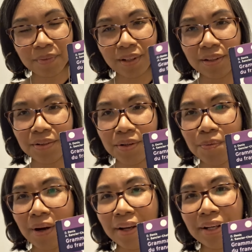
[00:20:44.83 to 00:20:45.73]
I don't know
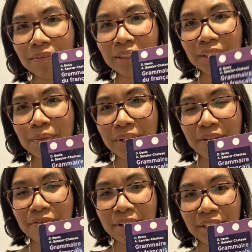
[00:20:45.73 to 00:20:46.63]
why I have so many
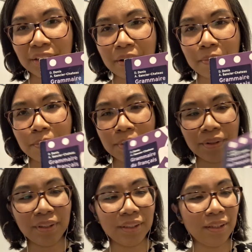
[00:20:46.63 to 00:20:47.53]
French grammar
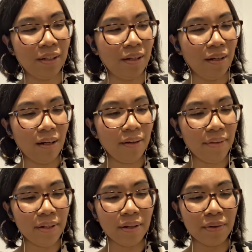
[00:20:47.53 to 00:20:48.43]
books. I
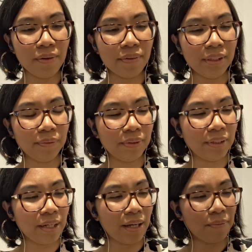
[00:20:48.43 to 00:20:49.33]
think I got this one
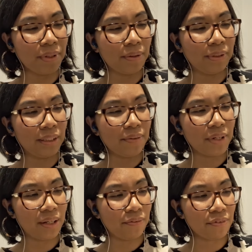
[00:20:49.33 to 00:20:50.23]
again when I was
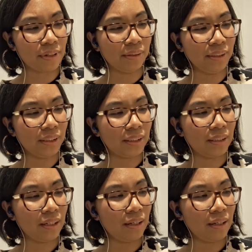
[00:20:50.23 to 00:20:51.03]
living in France.